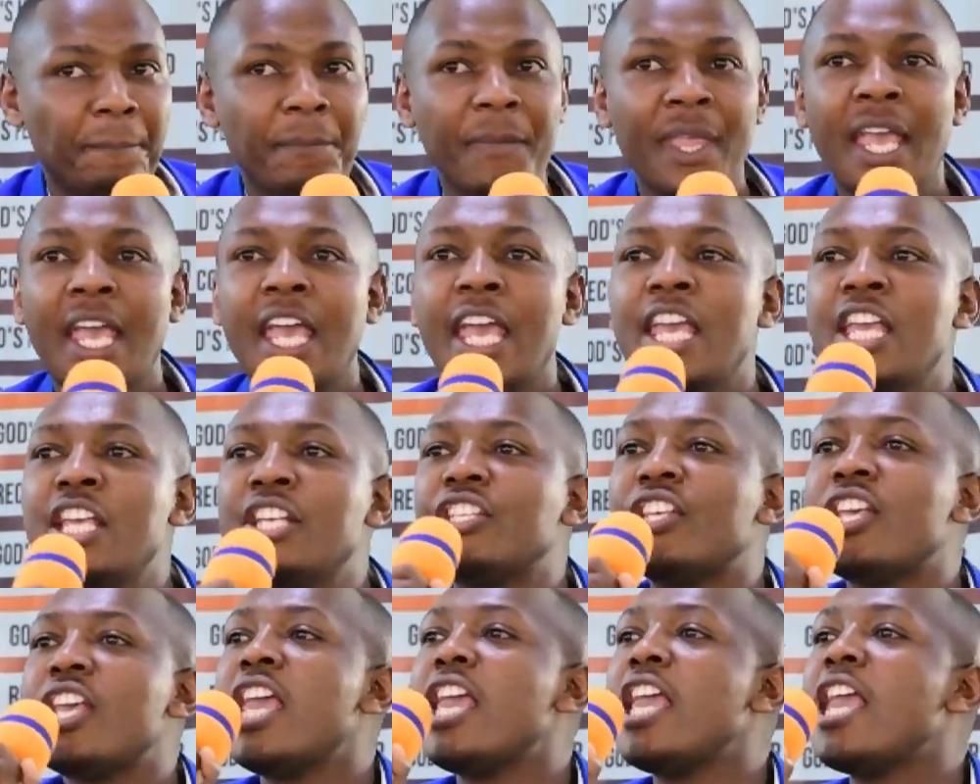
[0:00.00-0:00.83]
He's
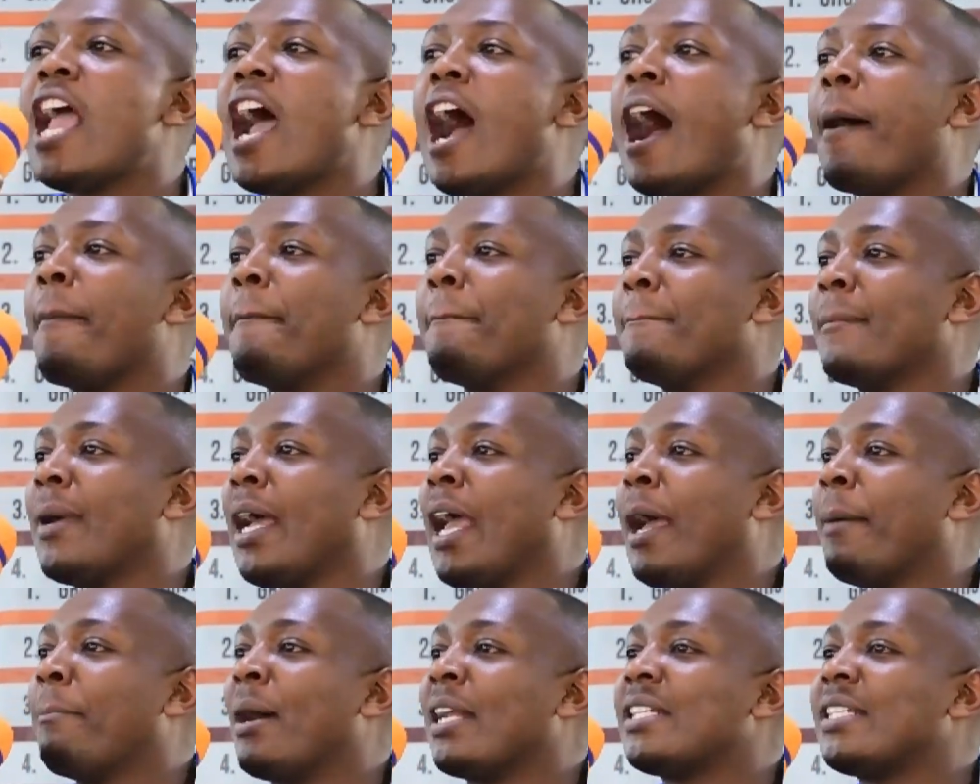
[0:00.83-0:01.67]
here,
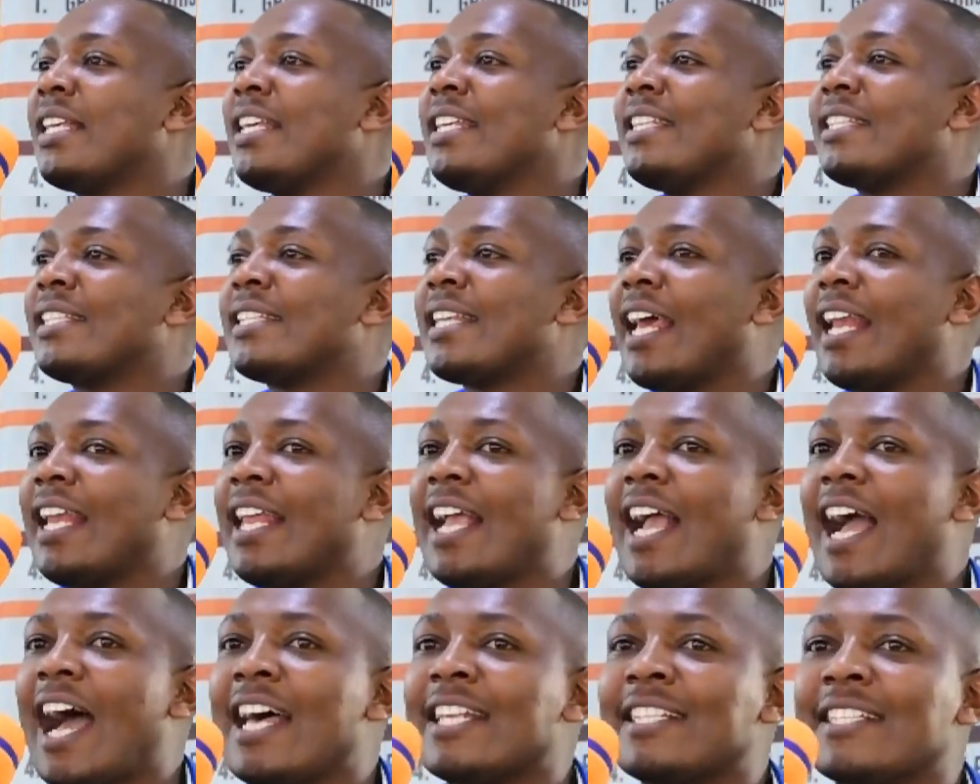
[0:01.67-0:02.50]
but he's telling
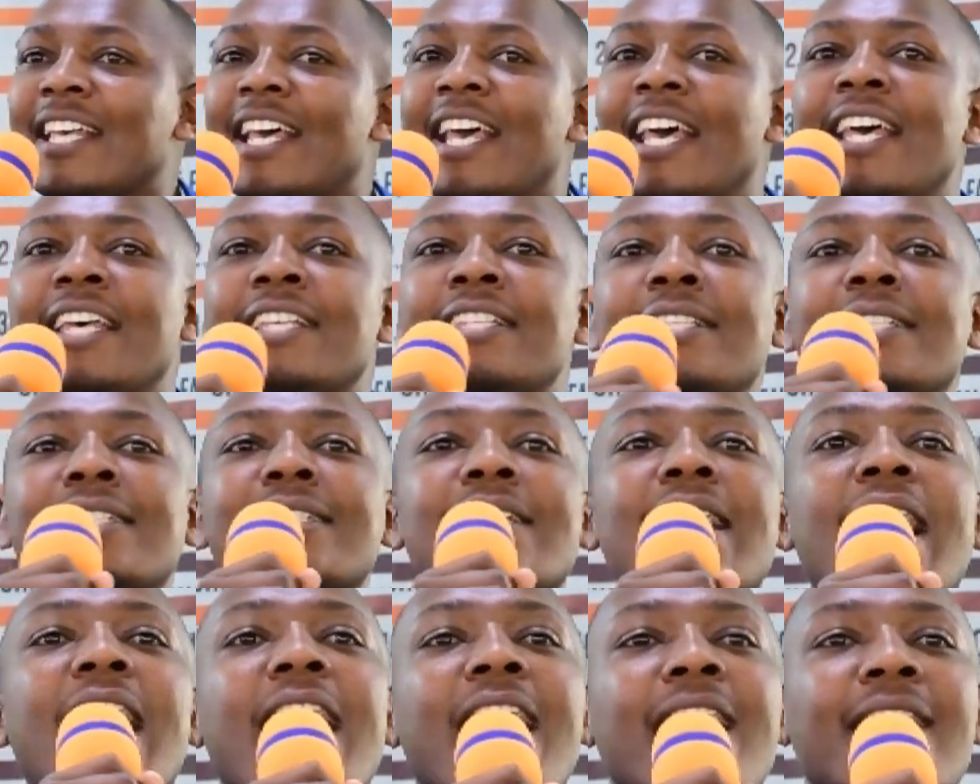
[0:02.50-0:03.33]
us,
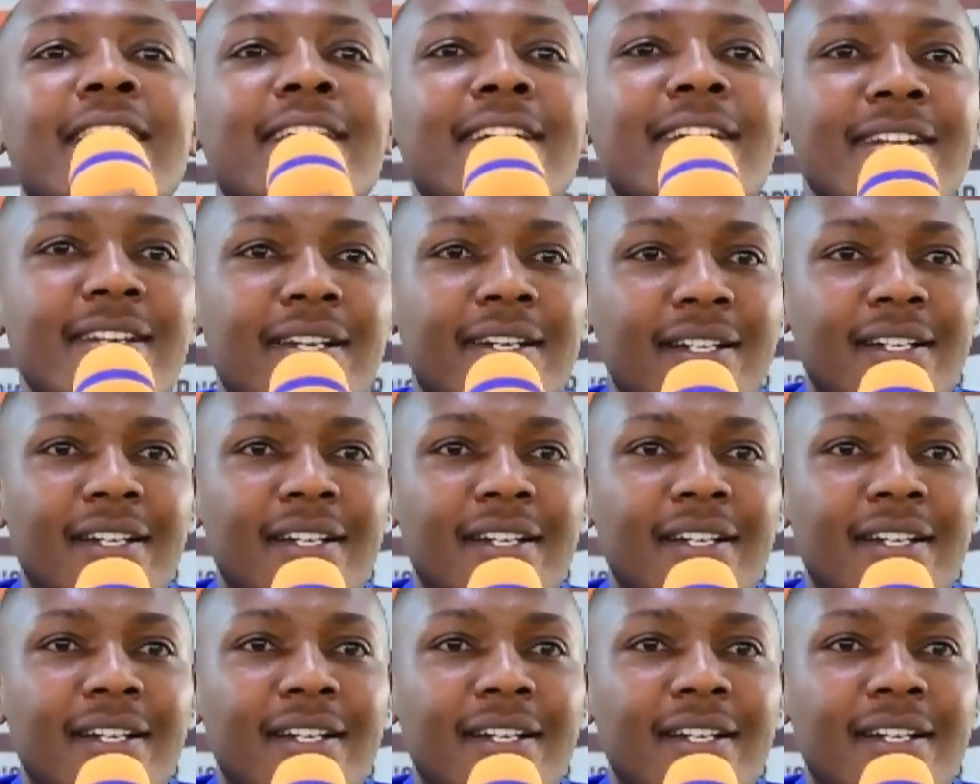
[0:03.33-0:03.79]
stand,